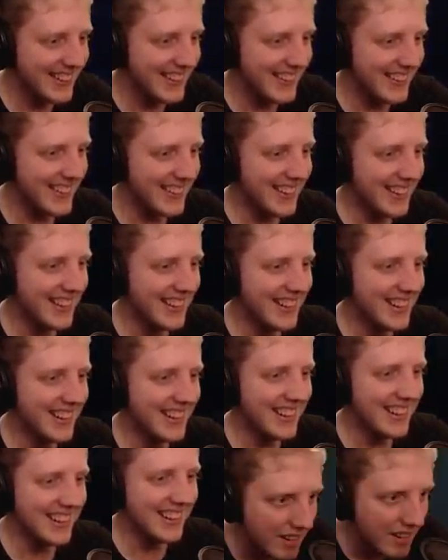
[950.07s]
Oh.
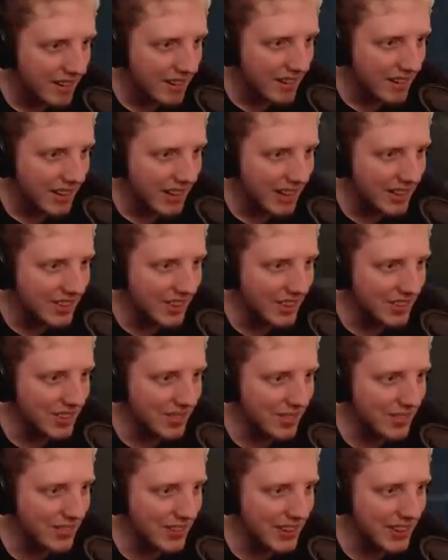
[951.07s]
It's got
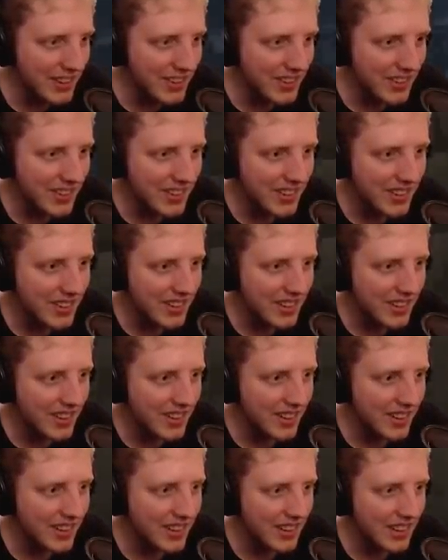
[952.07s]
some filled.
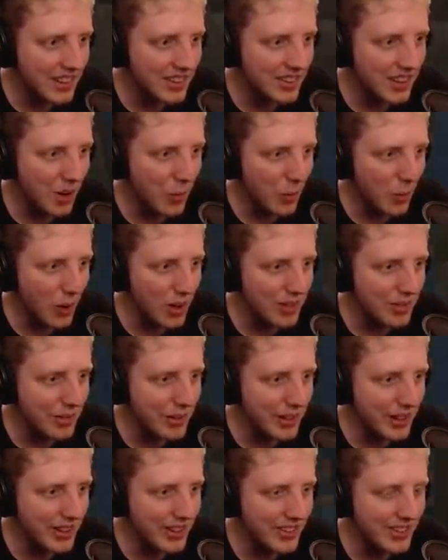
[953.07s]
It's got one
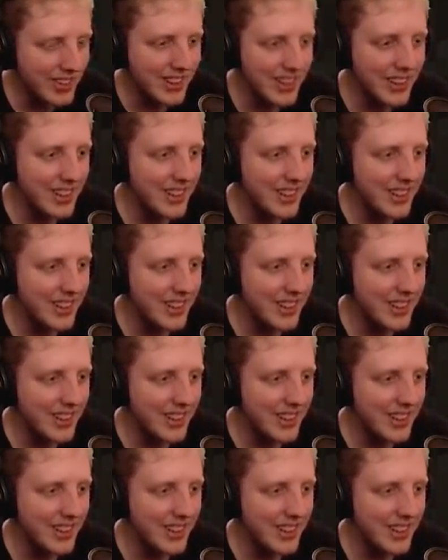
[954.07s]
filled.